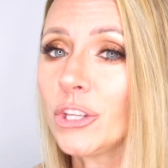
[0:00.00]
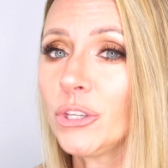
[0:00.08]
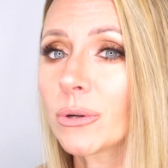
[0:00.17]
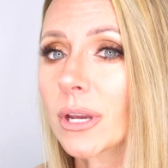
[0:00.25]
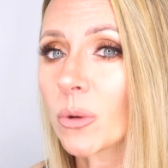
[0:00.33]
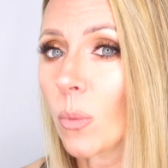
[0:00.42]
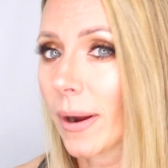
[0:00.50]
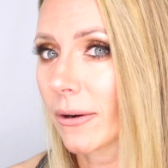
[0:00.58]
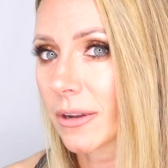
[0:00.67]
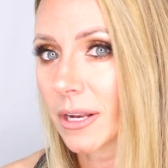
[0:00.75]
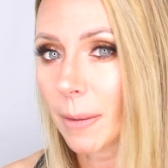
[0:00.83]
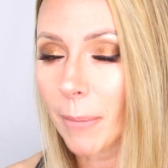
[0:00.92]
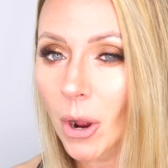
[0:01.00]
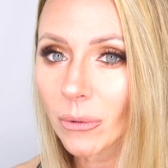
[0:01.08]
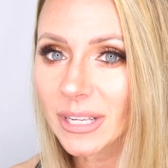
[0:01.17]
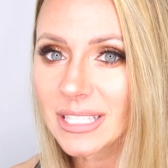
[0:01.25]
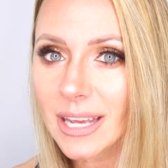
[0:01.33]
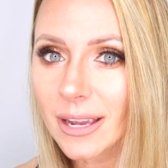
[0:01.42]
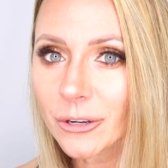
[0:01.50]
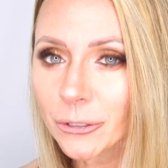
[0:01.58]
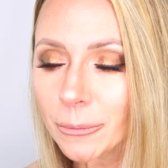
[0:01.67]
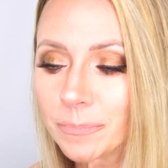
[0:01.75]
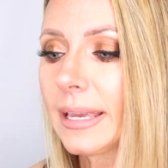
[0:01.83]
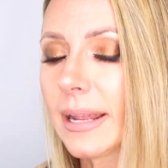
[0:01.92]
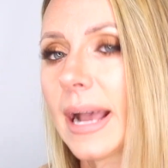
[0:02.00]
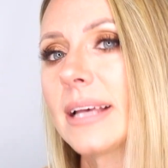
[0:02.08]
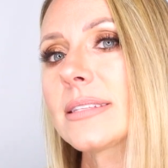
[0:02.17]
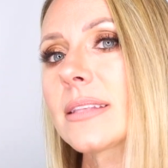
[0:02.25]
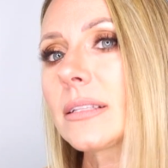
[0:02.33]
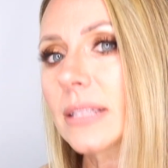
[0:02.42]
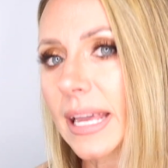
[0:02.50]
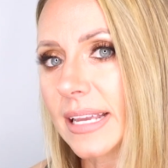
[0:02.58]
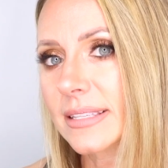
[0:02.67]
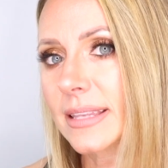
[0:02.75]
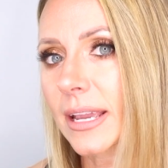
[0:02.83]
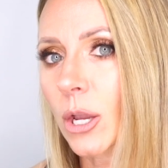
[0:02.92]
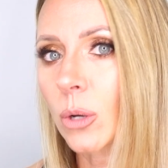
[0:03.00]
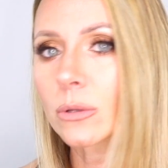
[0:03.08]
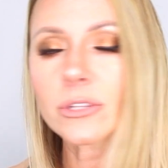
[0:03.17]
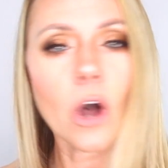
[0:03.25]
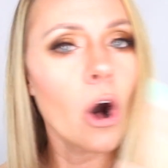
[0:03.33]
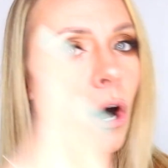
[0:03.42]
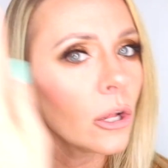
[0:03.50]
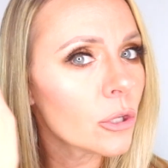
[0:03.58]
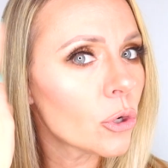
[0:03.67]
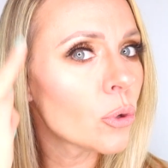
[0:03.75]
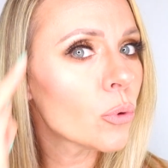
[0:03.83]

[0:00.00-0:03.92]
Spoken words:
You can wear it in a ponytail. It has the lace that goes all